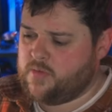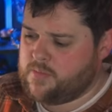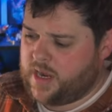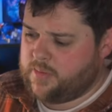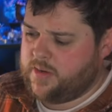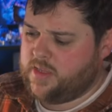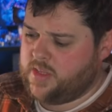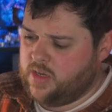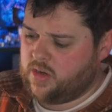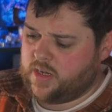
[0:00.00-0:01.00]
They
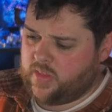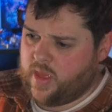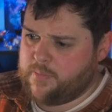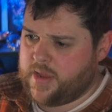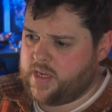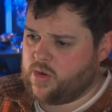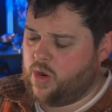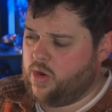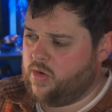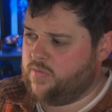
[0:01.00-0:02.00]
look like they're made
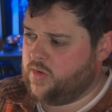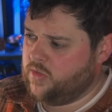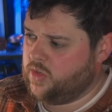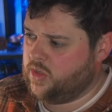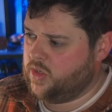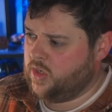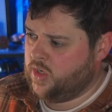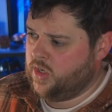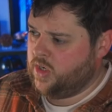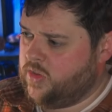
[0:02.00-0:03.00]
of the
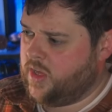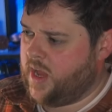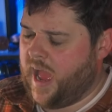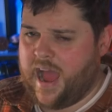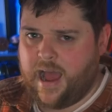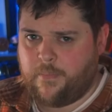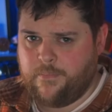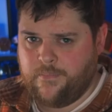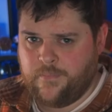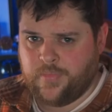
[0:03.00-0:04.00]

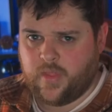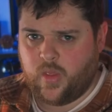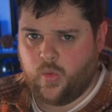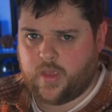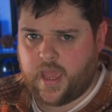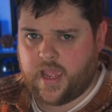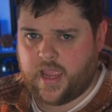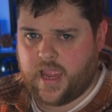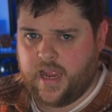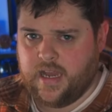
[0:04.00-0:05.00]
ham that you
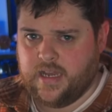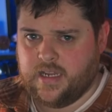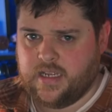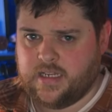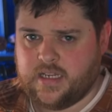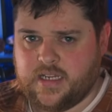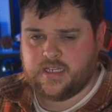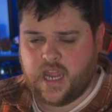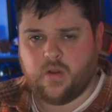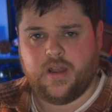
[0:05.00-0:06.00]
get in
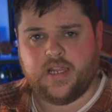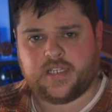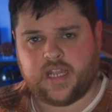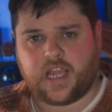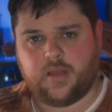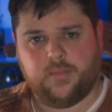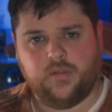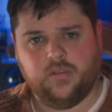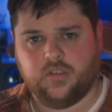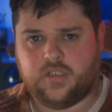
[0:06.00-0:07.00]
Dairy
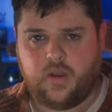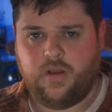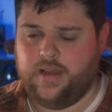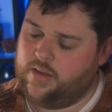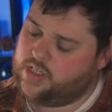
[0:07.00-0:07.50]
Stackables or Dairy